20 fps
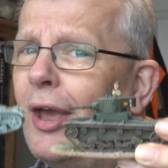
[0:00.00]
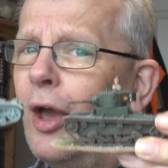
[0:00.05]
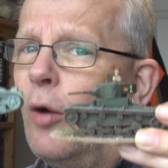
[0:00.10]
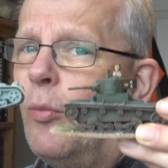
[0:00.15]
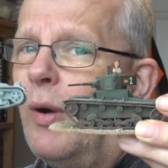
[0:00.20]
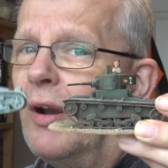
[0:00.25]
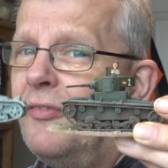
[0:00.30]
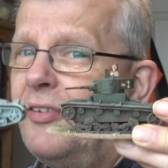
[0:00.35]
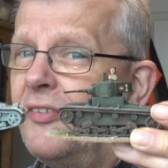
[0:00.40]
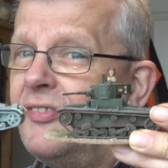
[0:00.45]

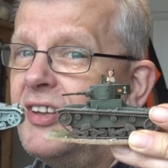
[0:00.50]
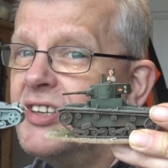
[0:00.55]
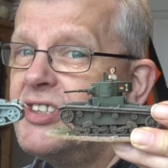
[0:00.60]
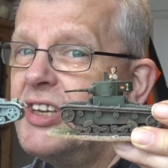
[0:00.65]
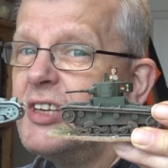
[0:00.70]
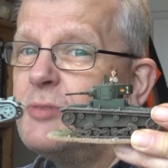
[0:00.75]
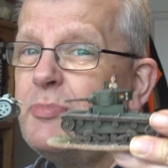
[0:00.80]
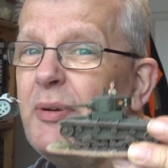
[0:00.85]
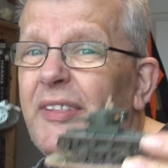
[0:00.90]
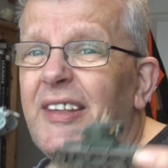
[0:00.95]

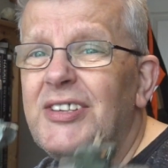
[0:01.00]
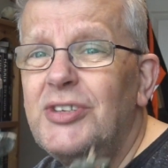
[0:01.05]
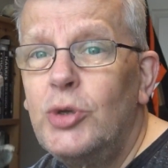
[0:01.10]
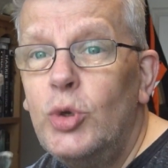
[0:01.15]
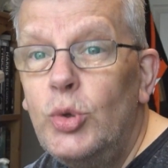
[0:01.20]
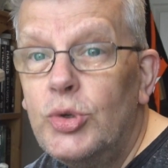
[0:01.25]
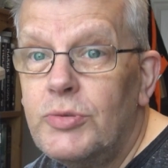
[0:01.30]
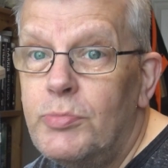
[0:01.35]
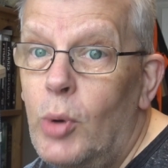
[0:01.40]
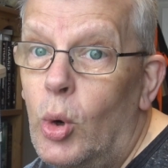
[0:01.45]
1/56, but they're
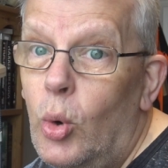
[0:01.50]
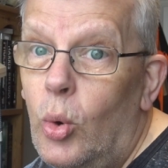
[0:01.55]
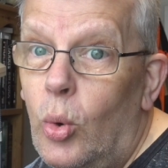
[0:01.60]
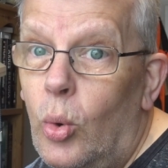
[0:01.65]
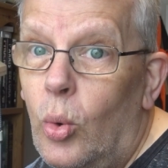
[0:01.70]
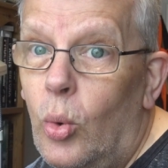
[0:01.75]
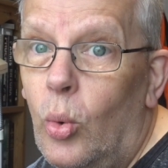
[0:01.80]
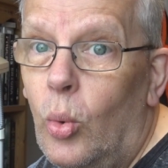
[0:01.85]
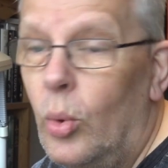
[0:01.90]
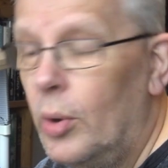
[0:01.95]
too
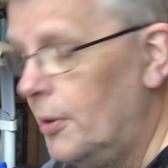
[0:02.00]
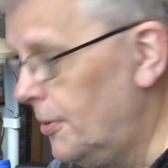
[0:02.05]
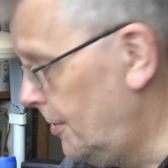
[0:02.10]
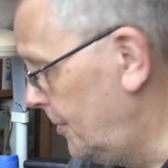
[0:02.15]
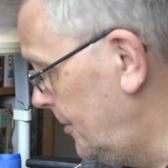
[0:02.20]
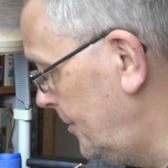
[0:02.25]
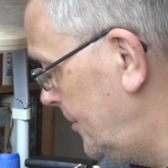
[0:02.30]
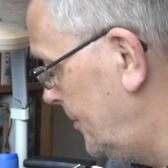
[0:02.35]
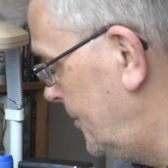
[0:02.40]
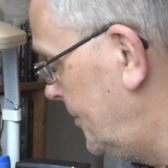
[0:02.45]
small.
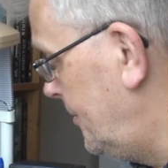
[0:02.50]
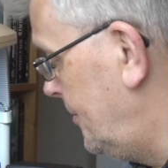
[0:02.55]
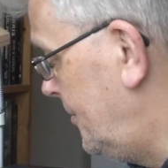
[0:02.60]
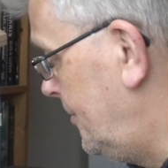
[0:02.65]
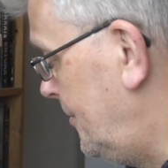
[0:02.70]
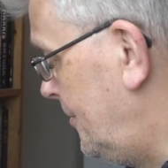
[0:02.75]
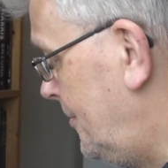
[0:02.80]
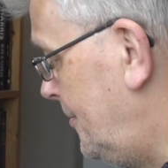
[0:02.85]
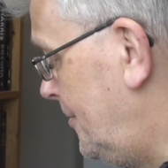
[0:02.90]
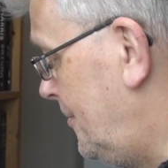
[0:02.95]

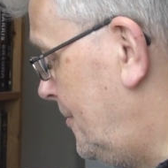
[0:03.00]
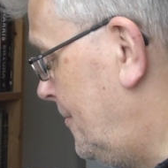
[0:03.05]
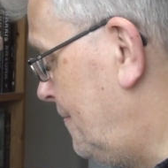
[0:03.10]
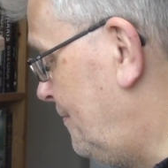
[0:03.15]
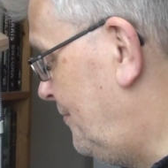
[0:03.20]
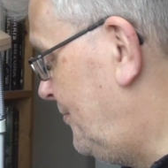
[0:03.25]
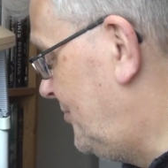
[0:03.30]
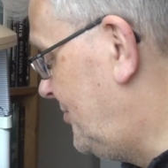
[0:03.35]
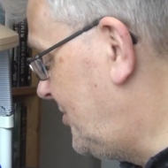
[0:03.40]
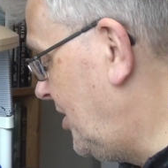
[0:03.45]

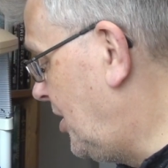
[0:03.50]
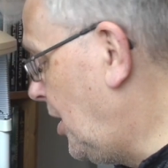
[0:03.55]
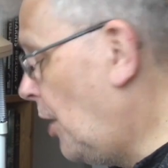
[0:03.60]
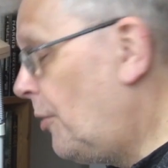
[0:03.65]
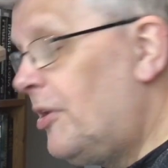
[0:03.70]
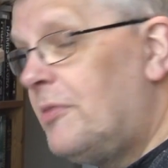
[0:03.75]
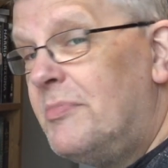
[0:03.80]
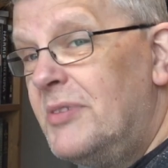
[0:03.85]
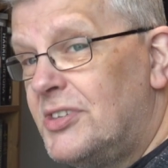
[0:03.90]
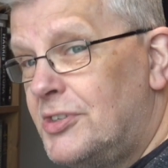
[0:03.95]
They go
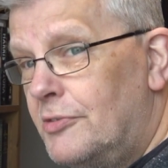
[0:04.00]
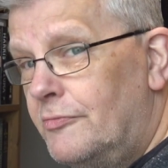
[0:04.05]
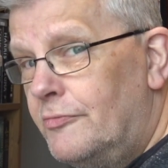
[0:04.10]
with Mr.